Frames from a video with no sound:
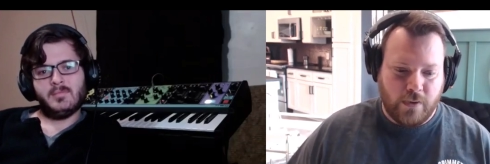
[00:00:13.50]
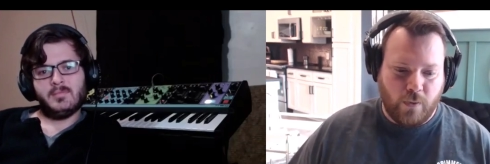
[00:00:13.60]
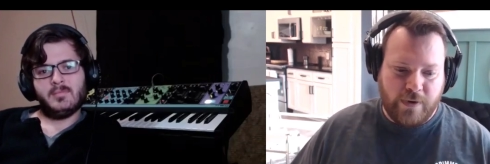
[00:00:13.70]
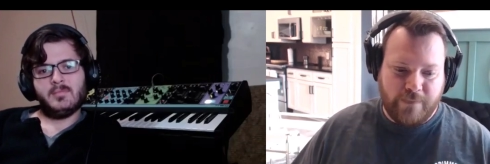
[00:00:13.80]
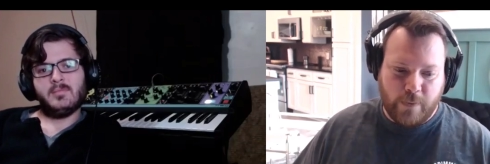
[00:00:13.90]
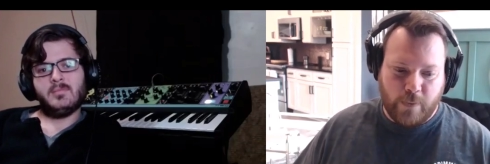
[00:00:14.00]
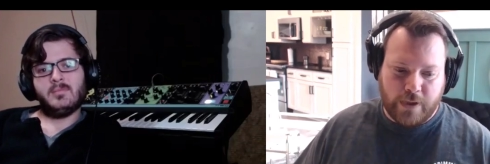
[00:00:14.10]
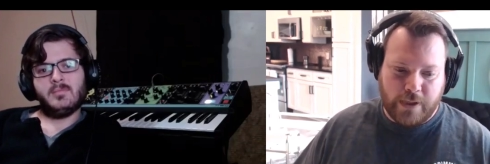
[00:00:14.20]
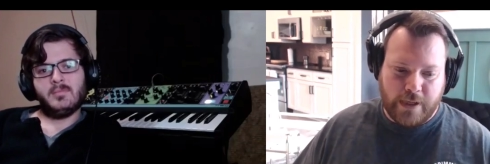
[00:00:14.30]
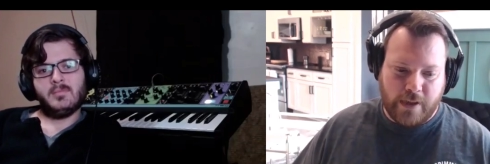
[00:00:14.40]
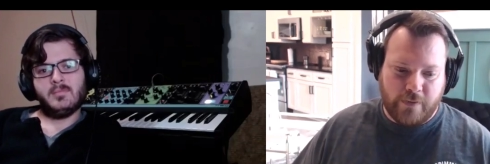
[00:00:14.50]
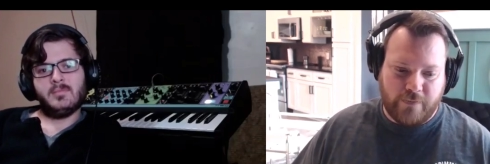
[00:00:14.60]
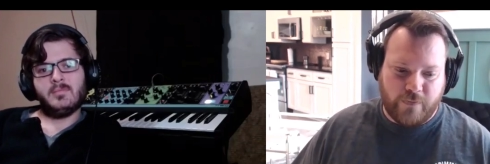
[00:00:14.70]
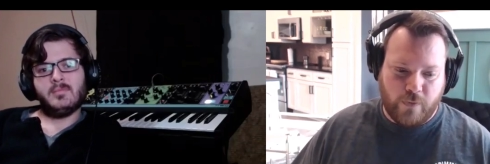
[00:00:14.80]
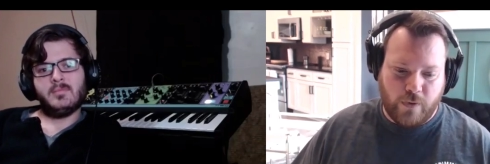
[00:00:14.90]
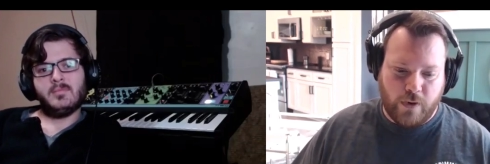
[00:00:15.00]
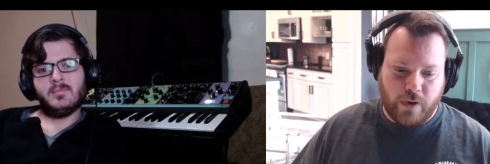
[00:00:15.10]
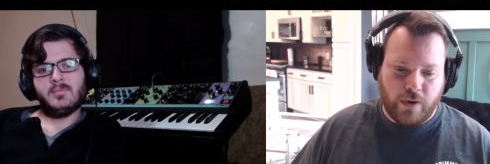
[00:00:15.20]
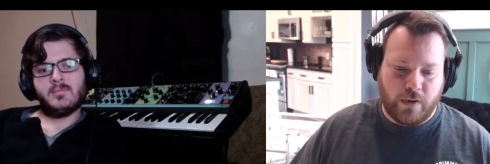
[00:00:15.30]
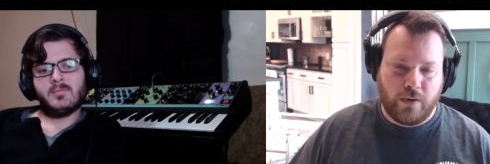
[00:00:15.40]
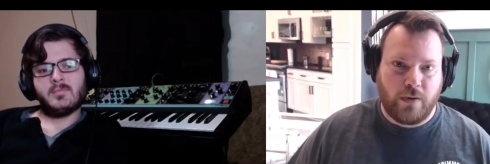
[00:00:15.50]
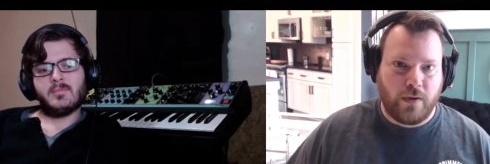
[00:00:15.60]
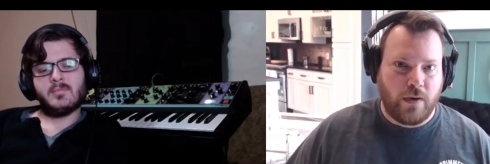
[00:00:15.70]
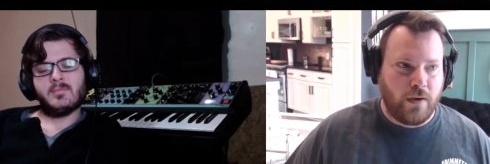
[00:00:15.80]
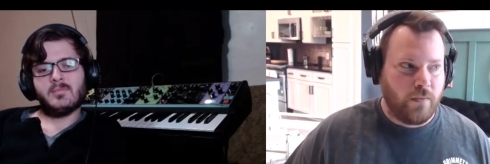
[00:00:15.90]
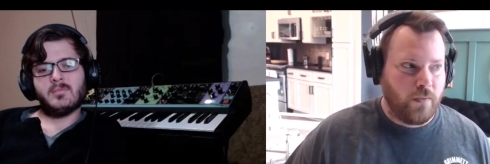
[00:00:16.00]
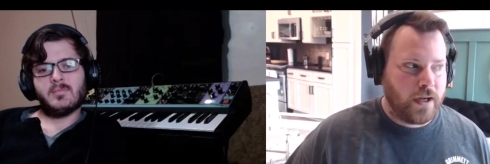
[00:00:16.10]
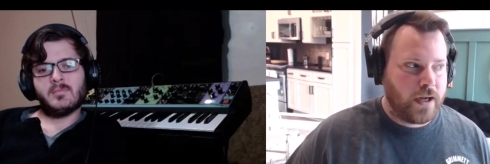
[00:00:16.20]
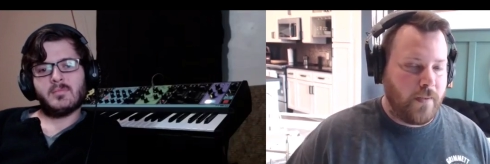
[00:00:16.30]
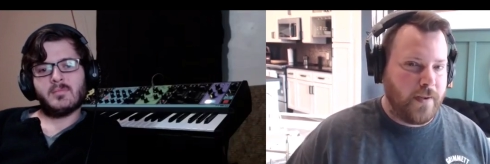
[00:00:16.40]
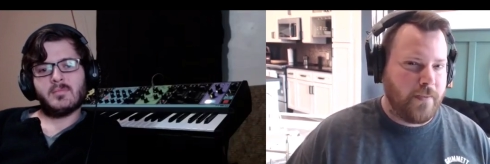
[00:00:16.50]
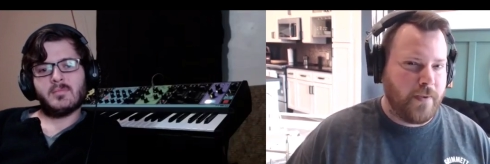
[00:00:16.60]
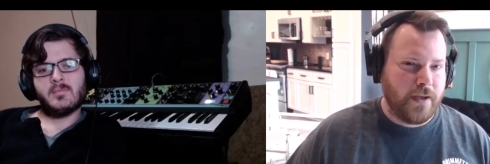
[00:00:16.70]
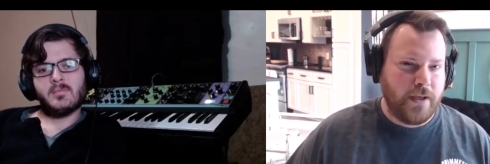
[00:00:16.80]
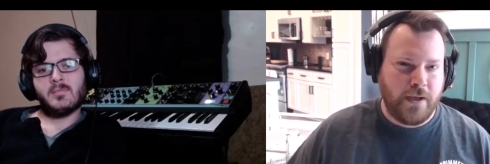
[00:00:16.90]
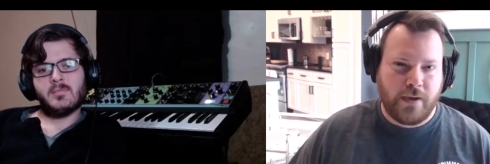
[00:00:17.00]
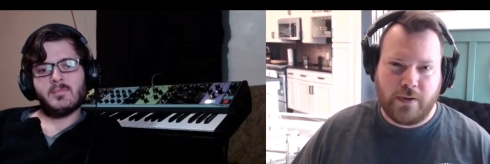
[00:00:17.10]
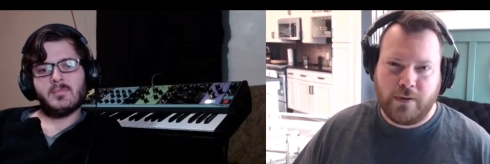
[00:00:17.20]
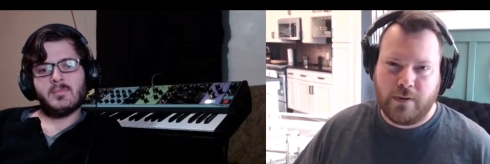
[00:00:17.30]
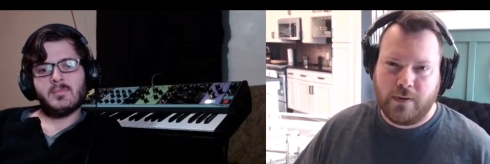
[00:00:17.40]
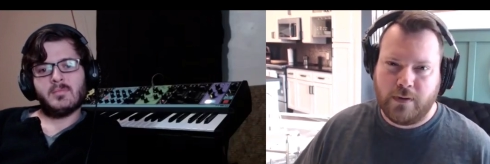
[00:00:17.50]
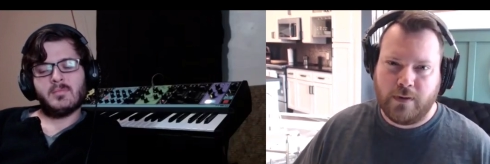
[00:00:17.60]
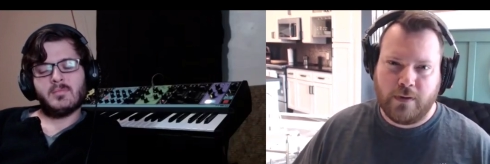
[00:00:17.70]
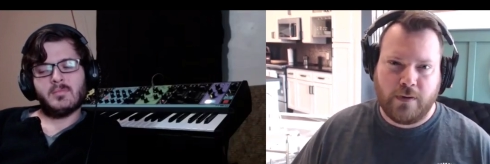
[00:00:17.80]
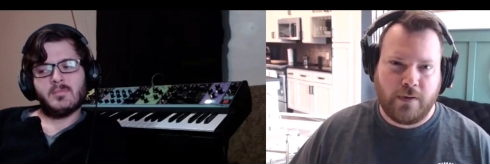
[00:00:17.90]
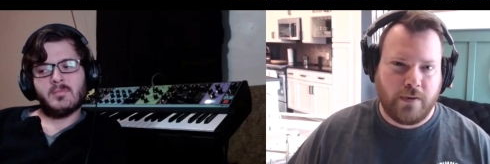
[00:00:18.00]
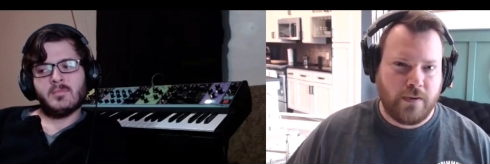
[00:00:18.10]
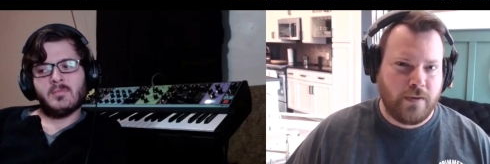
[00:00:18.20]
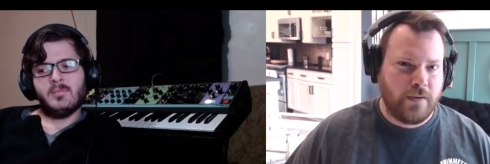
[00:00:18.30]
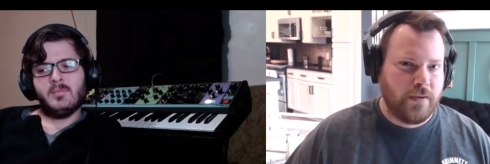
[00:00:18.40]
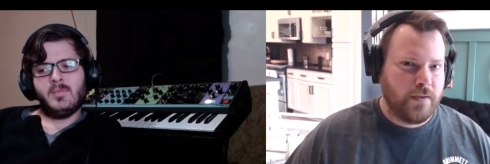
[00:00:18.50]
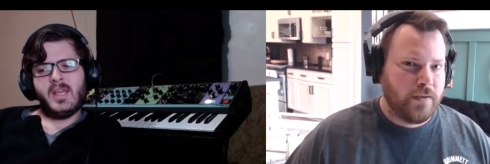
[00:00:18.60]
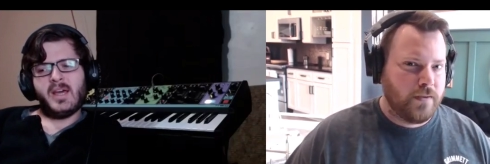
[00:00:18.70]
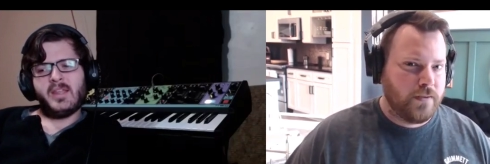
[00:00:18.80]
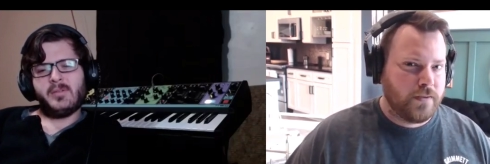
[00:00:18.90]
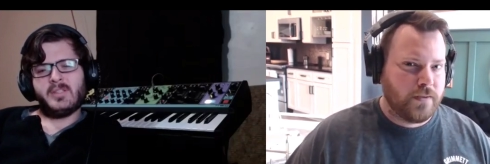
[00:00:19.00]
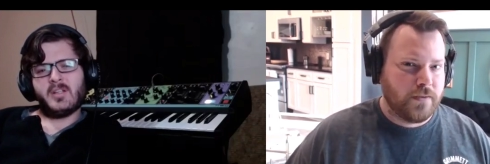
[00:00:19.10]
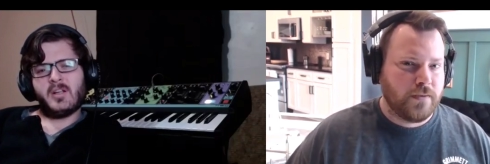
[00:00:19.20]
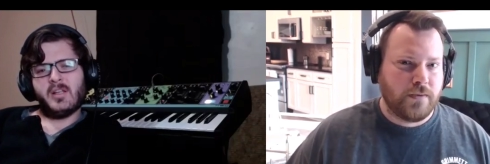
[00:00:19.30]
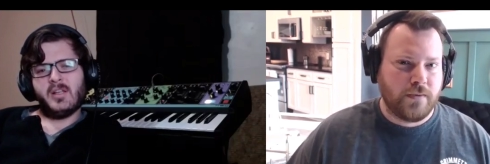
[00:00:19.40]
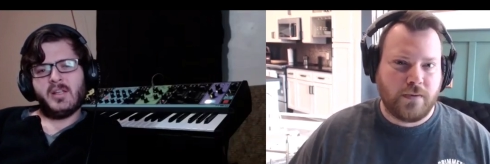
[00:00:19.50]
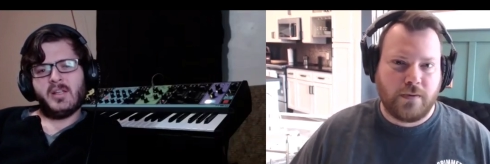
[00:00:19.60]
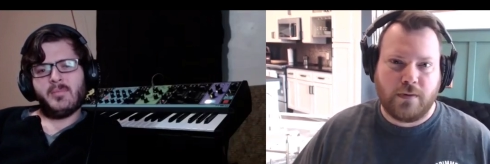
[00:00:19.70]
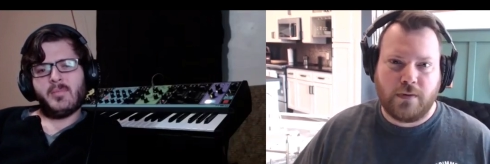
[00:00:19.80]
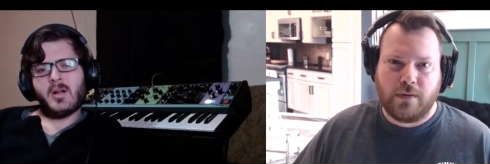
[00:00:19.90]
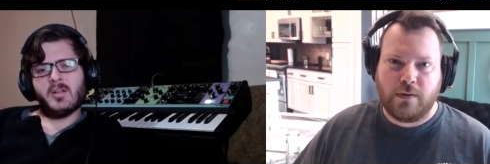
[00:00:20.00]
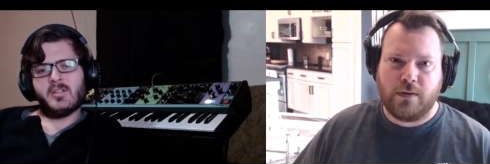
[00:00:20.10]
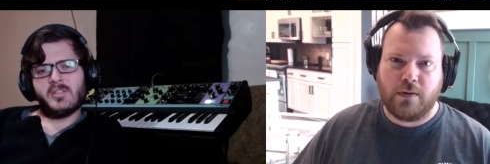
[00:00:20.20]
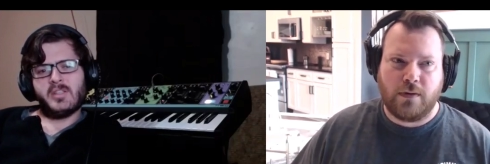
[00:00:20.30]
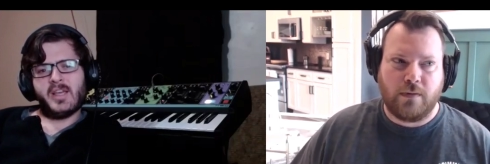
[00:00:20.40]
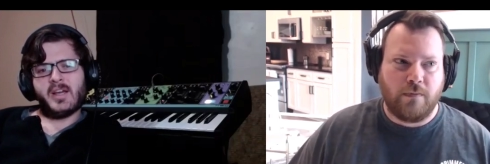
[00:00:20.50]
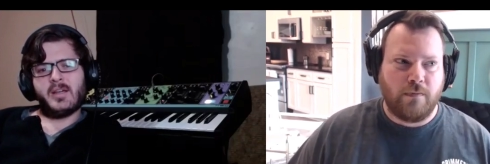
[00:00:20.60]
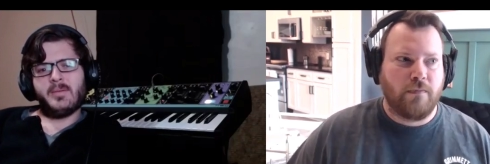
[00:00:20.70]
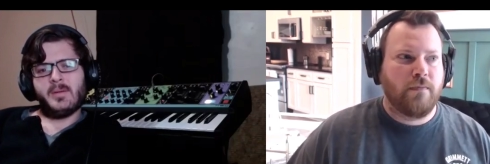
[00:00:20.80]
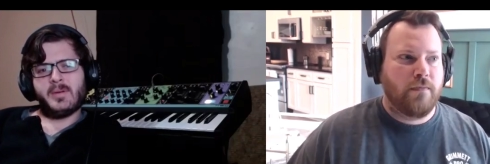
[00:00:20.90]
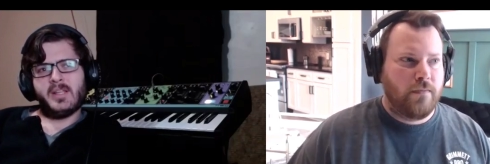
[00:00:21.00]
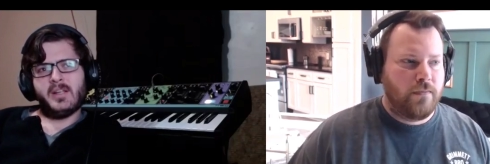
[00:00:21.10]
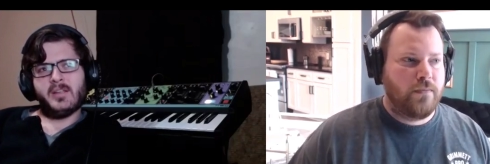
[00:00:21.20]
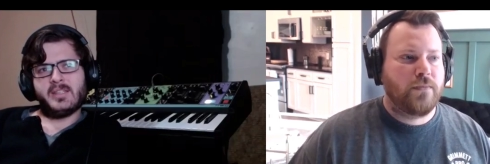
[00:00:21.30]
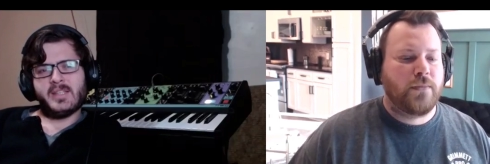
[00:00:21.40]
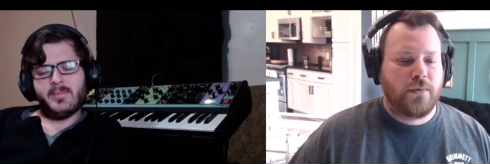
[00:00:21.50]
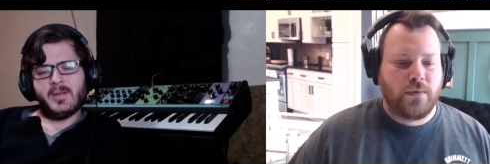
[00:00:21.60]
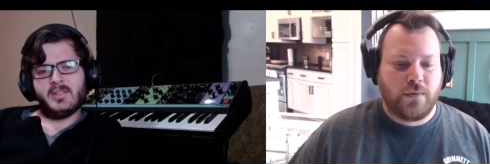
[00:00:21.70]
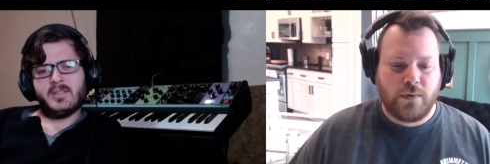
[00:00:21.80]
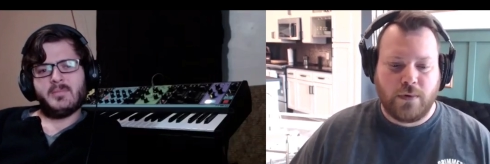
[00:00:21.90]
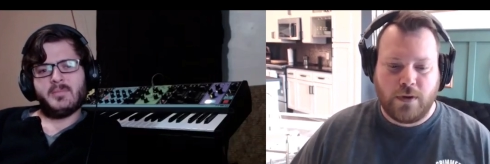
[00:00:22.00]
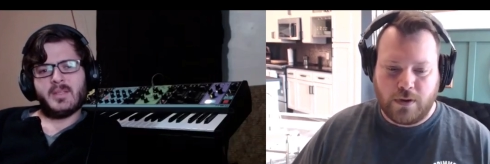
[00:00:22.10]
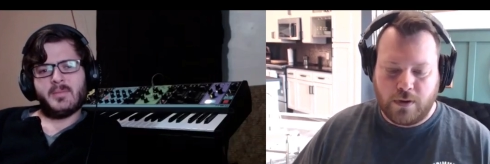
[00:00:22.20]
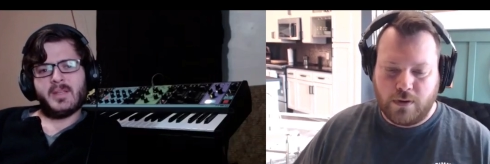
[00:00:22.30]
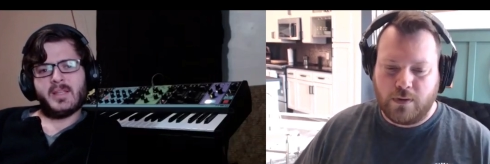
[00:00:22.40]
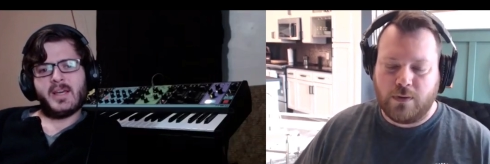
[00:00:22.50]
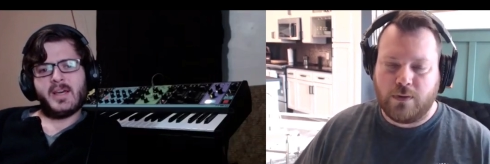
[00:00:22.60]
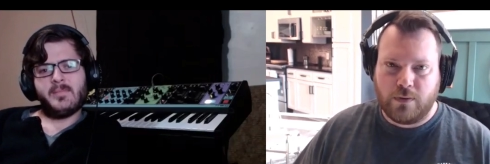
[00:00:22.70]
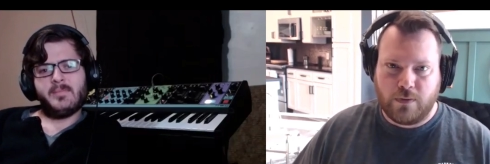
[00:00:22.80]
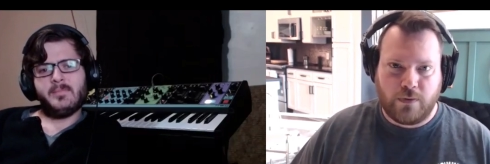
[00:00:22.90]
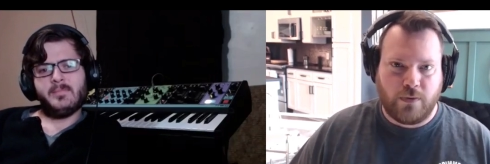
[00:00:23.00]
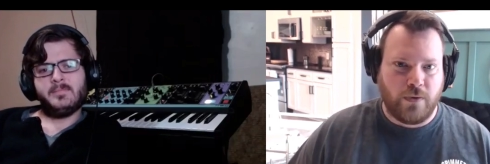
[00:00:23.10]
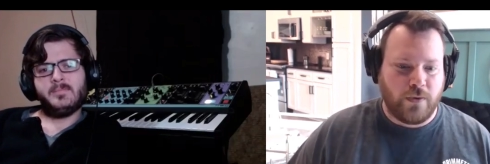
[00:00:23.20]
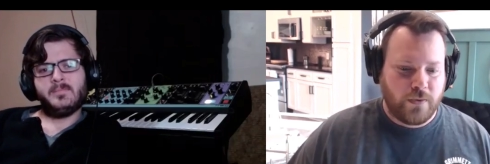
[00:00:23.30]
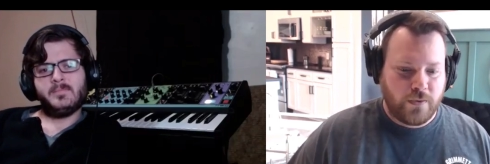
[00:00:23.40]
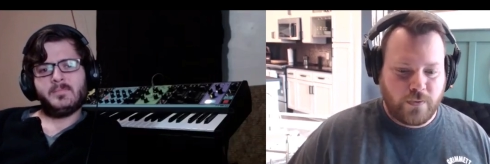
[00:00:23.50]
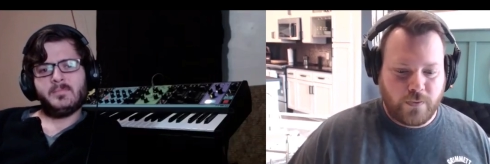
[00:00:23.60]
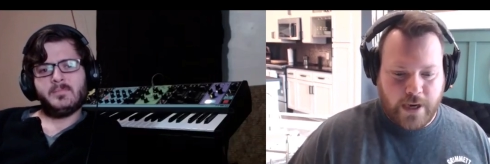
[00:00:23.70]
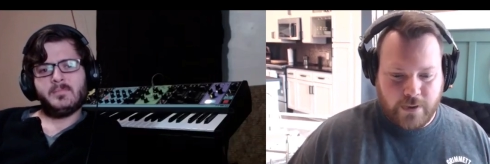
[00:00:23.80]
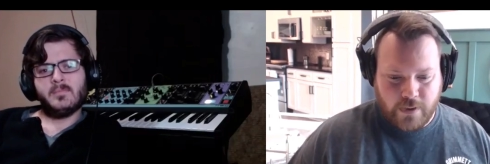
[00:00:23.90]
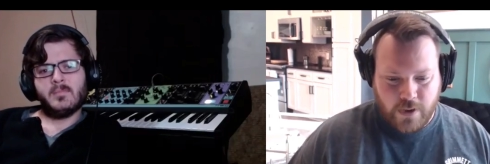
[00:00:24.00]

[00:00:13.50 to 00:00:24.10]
Speaker 1: we've been working together for, what, coming up on a year?
Speaker 2: Yeah, I think we started in March. So, yeah, coming up on a year, like ten months, something like that.
Speaker 1: Cool. Right.